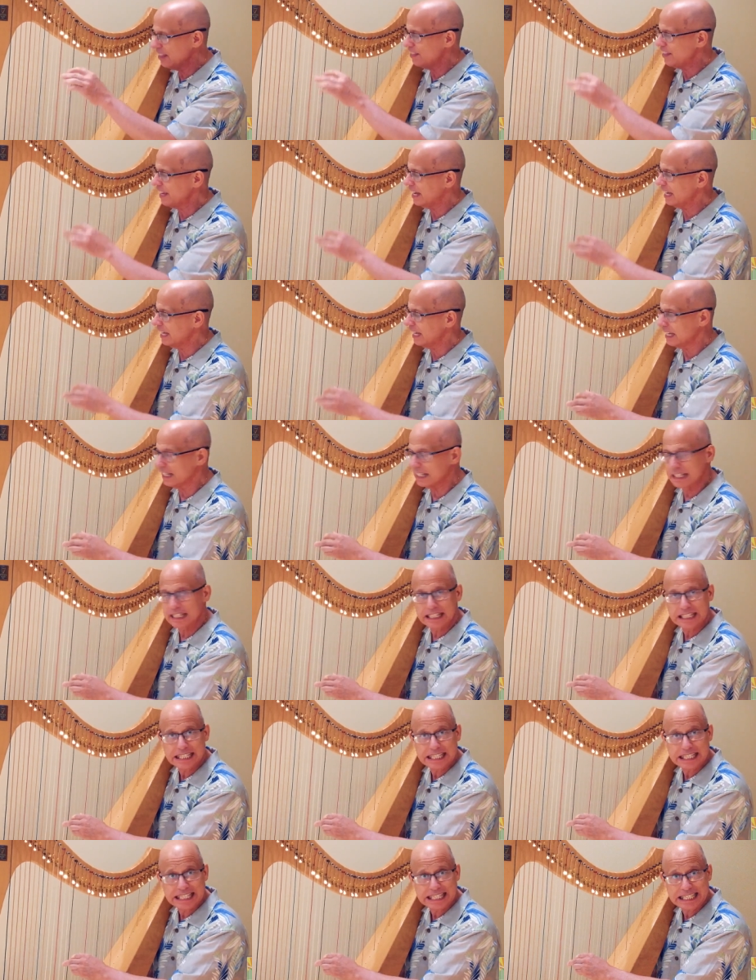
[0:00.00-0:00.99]

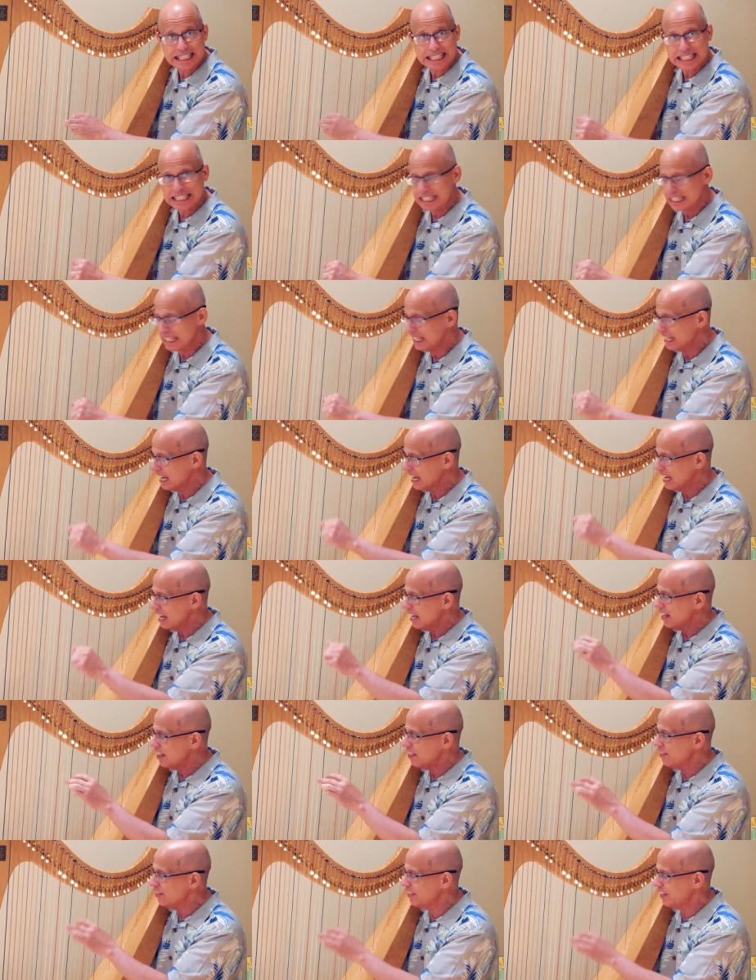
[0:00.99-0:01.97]
then E,
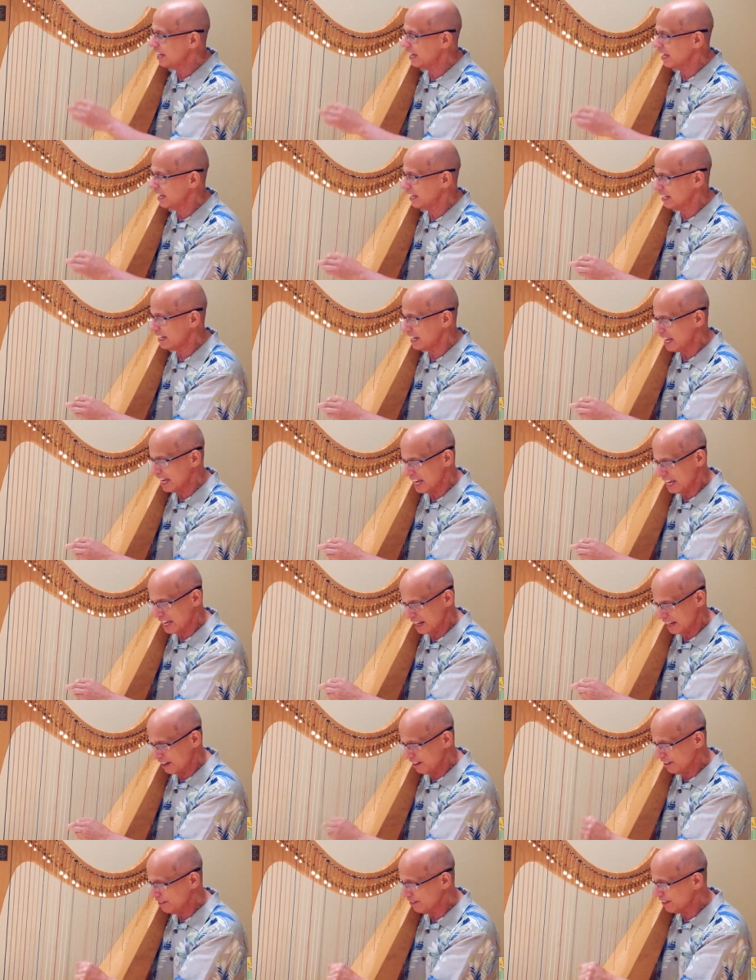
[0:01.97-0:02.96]
then
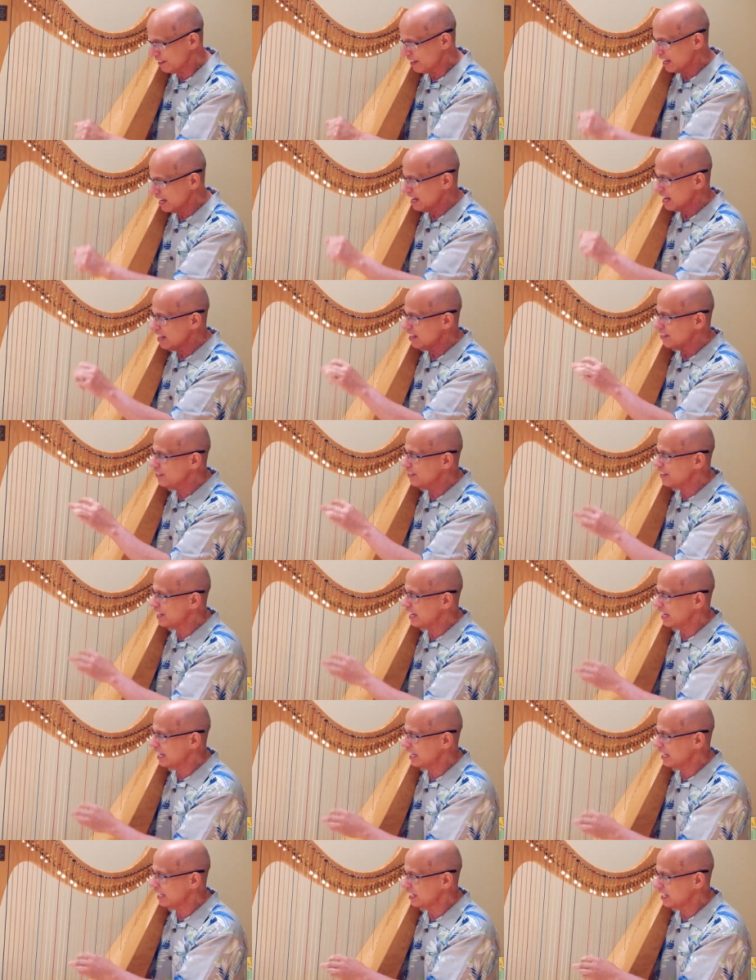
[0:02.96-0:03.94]
F,
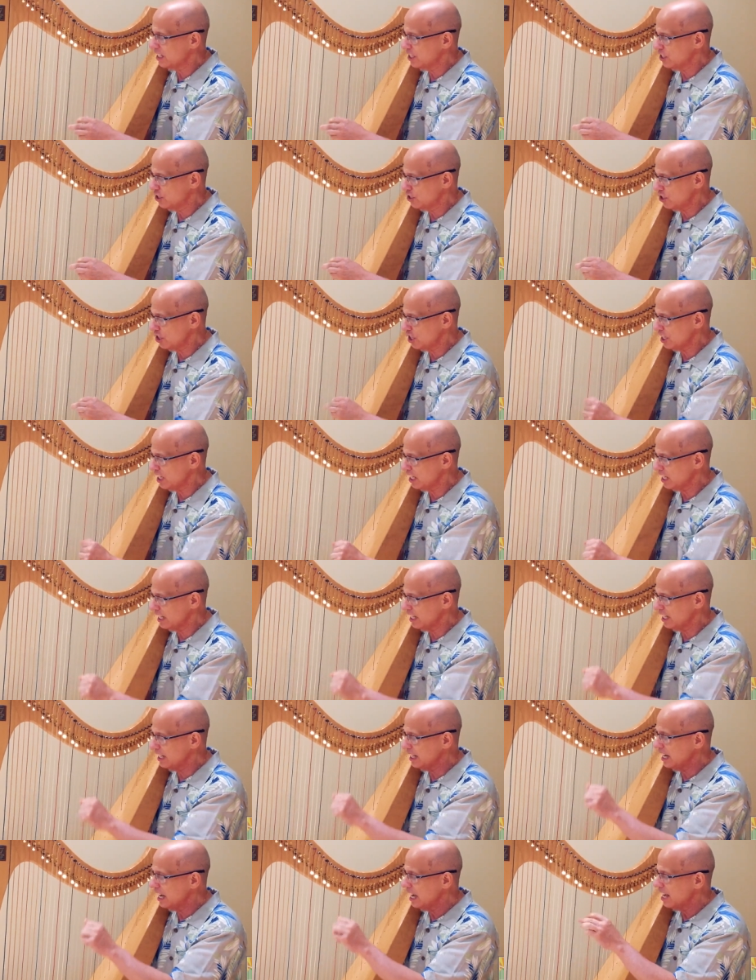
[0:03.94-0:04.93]
then
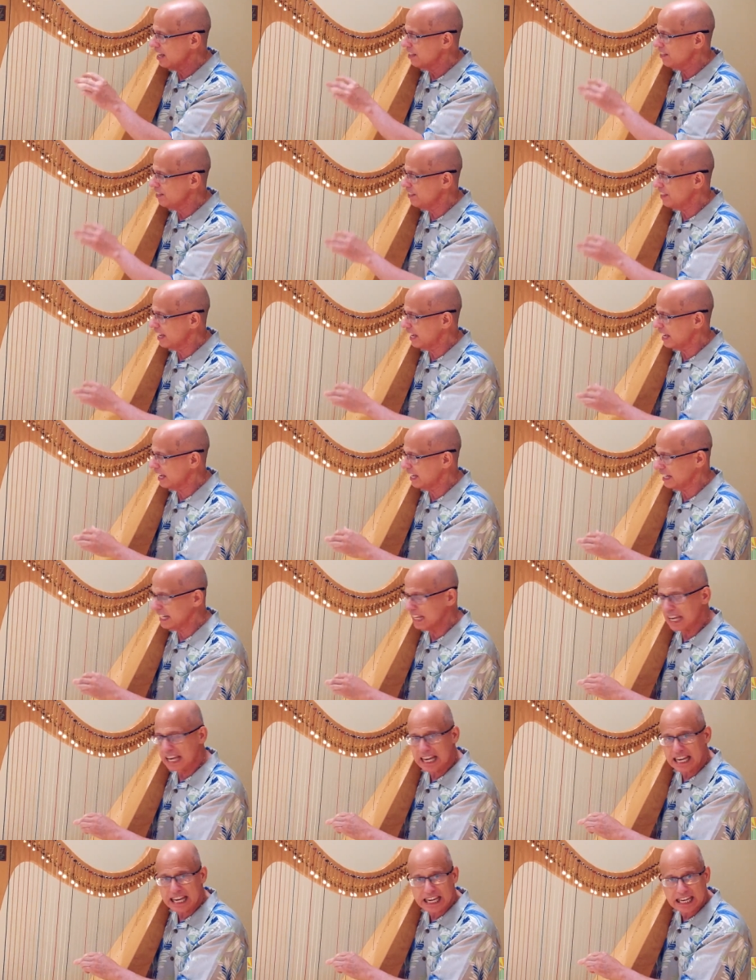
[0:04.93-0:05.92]
G,
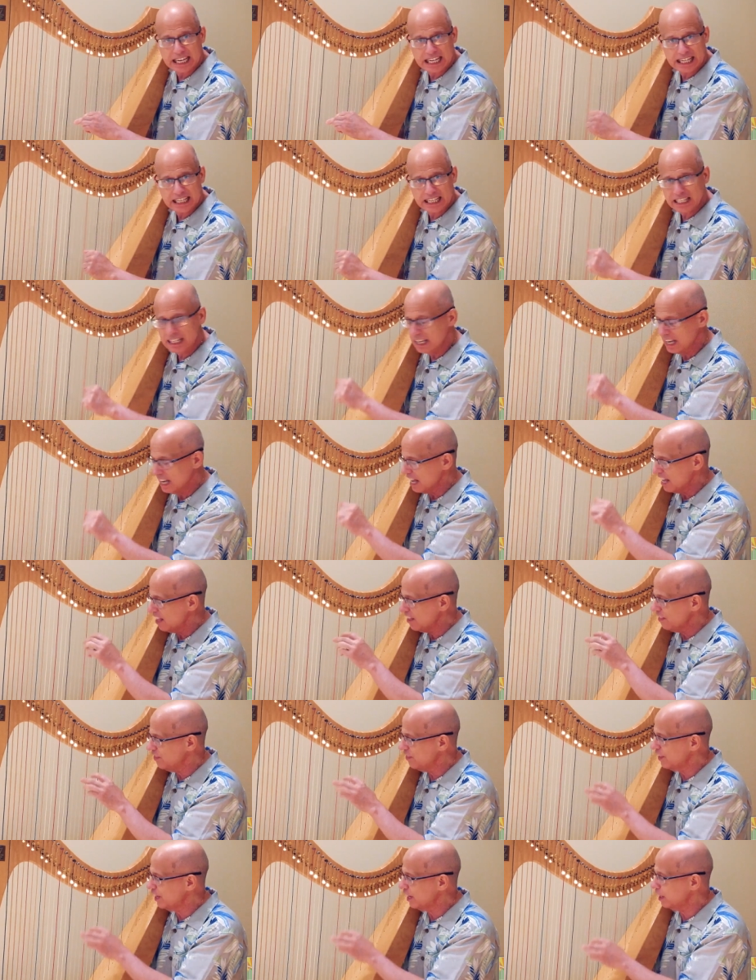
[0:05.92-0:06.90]
then A,
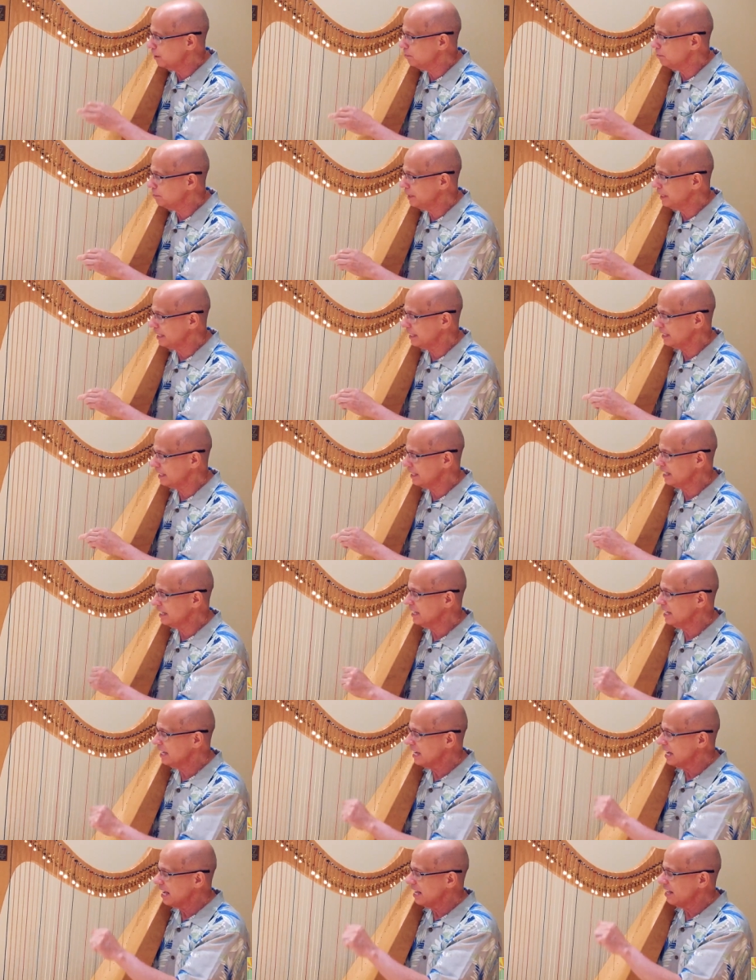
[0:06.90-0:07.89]
then B,
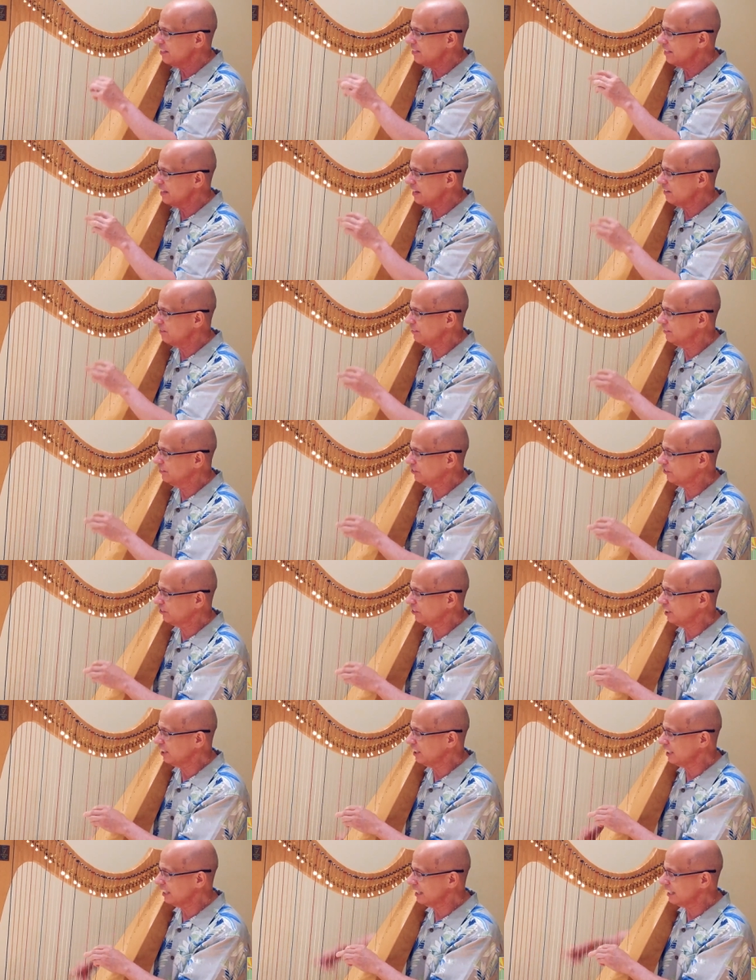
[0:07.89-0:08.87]
then
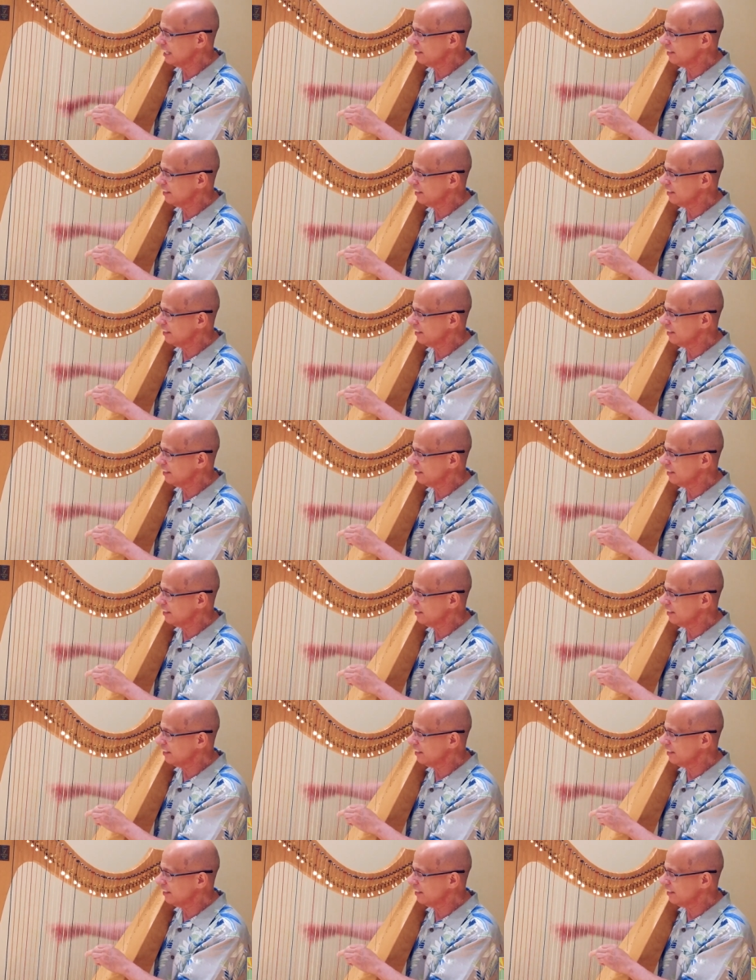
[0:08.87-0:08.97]
C.